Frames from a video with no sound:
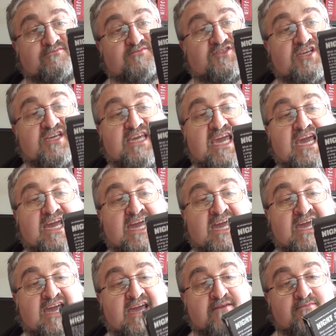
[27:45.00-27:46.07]
So you get
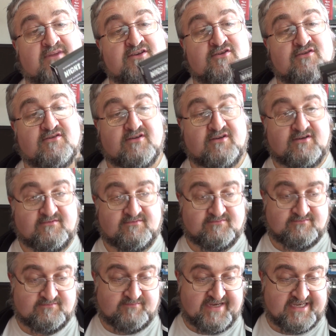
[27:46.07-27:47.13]

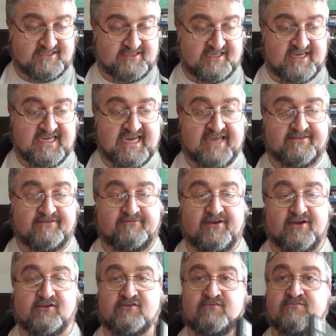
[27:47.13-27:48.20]
you get the
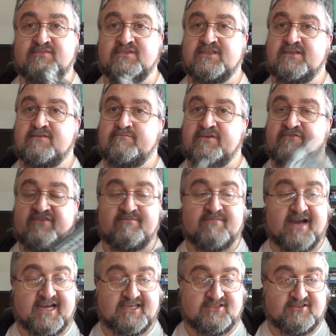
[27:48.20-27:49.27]
film been
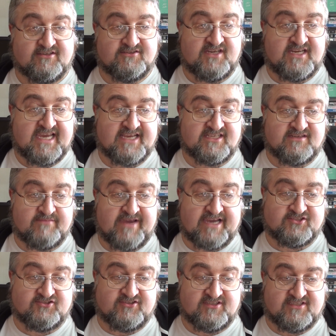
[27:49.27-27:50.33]
remastered, you get some
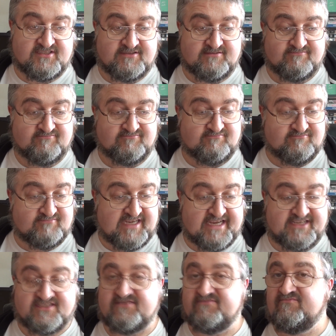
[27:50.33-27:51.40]
extras.
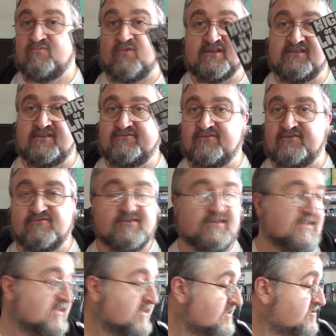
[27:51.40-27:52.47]
It's wonderful.
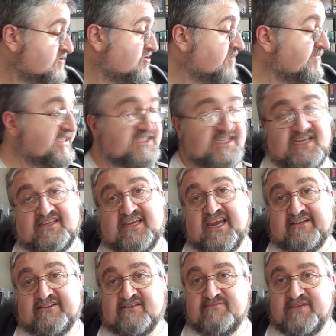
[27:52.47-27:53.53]
Zombies scare the
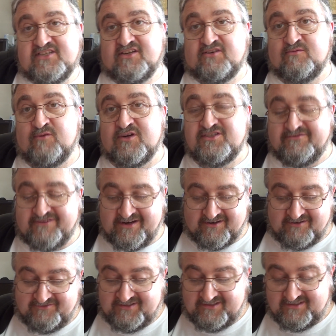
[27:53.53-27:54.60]
hell out of me, so I don't watch it very
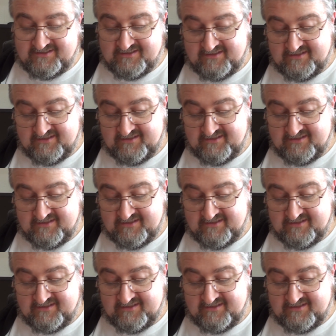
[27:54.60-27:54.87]
often.